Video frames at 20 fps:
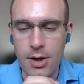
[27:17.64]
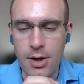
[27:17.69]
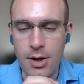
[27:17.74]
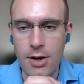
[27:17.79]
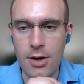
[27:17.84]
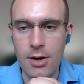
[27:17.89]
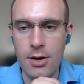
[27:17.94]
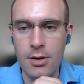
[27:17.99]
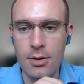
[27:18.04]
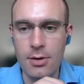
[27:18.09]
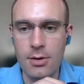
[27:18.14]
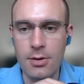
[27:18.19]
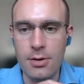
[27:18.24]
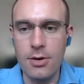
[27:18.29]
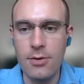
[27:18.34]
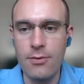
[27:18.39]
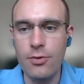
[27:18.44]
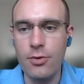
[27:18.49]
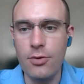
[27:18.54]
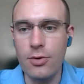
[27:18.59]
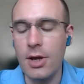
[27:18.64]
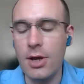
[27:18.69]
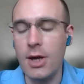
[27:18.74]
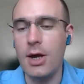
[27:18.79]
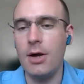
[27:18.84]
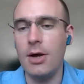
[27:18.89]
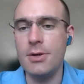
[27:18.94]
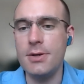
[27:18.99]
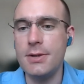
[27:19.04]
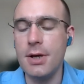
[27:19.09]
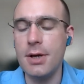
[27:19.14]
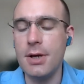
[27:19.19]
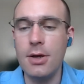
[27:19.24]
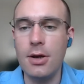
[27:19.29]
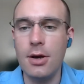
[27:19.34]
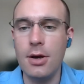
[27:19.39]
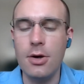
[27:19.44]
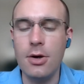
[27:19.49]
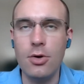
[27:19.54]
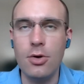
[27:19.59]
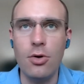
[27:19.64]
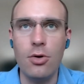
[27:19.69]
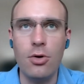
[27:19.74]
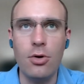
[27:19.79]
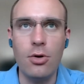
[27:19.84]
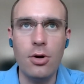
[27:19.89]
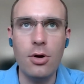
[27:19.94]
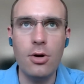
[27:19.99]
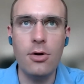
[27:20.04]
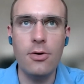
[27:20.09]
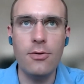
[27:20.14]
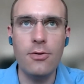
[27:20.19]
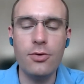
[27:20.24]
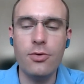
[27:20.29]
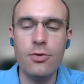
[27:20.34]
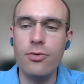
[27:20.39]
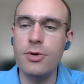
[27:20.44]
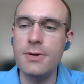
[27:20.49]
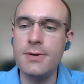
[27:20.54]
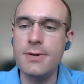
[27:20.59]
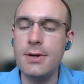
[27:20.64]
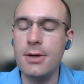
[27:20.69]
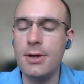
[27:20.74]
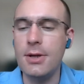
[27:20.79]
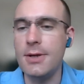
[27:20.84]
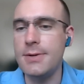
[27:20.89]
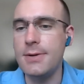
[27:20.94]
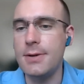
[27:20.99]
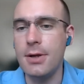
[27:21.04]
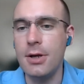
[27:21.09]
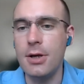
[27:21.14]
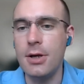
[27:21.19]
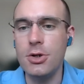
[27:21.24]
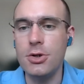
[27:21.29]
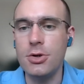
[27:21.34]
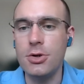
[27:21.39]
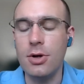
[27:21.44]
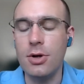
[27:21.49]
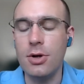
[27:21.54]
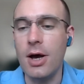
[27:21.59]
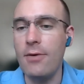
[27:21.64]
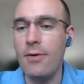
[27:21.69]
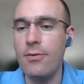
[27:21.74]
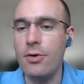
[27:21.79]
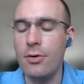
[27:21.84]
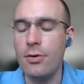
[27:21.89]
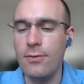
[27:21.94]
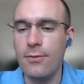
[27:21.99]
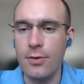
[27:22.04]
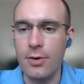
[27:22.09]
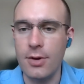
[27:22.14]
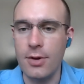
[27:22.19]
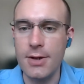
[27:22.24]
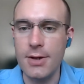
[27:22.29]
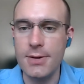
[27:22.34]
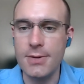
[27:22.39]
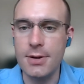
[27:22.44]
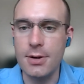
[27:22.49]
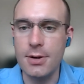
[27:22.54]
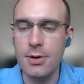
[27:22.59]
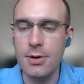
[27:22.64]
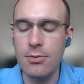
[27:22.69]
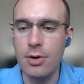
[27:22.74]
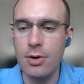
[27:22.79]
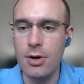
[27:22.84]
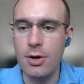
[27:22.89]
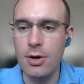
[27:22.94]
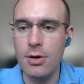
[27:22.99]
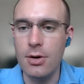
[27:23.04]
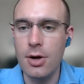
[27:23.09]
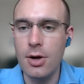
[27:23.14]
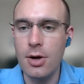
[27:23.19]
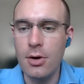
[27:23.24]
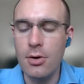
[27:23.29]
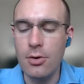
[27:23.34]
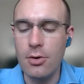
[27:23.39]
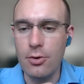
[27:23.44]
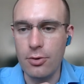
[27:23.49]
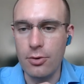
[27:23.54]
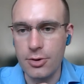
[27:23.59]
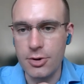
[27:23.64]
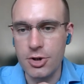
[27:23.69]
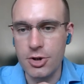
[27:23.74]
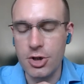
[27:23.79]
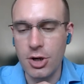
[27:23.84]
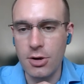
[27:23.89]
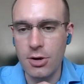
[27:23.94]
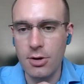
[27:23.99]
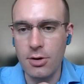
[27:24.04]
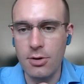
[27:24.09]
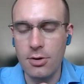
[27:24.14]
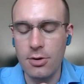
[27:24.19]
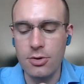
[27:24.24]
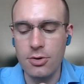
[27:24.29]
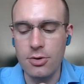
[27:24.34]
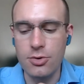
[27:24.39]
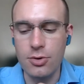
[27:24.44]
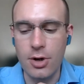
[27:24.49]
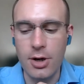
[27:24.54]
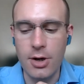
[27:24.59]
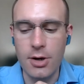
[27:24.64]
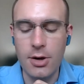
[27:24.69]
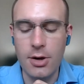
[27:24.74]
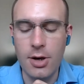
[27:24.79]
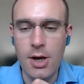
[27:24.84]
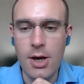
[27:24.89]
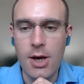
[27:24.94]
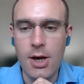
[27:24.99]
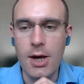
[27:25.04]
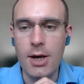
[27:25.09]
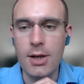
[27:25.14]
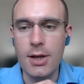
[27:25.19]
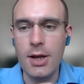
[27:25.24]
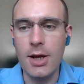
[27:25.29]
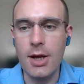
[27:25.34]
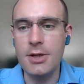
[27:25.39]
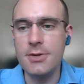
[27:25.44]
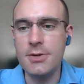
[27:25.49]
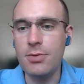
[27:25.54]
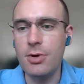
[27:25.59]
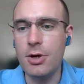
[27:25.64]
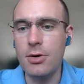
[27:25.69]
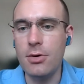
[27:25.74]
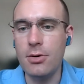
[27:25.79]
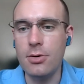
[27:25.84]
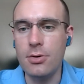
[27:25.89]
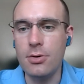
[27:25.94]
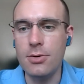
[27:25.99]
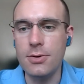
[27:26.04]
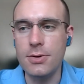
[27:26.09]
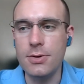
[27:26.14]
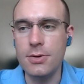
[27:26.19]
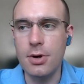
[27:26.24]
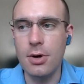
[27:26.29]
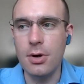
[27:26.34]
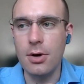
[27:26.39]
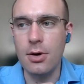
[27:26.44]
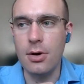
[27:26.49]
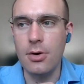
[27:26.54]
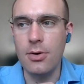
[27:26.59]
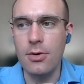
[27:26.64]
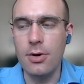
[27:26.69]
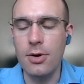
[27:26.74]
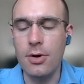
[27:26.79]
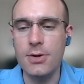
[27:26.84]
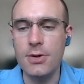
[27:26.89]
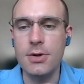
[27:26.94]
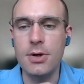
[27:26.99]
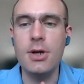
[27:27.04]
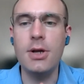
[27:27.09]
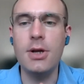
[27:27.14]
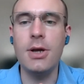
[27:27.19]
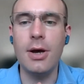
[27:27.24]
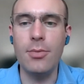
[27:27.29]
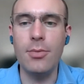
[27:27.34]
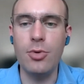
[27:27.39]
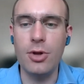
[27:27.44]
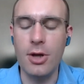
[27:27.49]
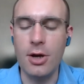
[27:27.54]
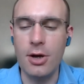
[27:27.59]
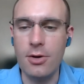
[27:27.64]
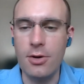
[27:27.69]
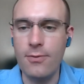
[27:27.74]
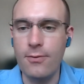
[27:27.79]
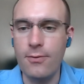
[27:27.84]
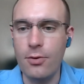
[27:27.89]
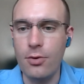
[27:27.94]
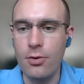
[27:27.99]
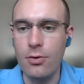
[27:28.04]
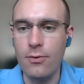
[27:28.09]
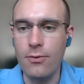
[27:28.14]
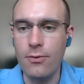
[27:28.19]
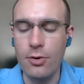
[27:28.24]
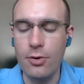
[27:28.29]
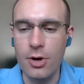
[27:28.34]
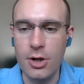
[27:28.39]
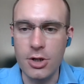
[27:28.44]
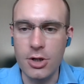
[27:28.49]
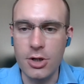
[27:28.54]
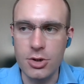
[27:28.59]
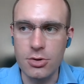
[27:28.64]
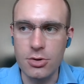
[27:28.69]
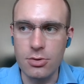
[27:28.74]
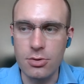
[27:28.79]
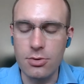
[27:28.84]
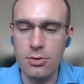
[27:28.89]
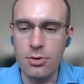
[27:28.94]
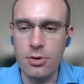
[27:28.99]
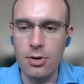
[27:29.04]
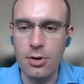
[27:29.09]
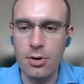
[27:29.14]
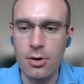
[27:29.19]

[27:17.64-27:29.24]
And if you take out Sanya, a lot of touristic destinations have done fantastically well across China in July. And that's because there is a clear appetite for leisure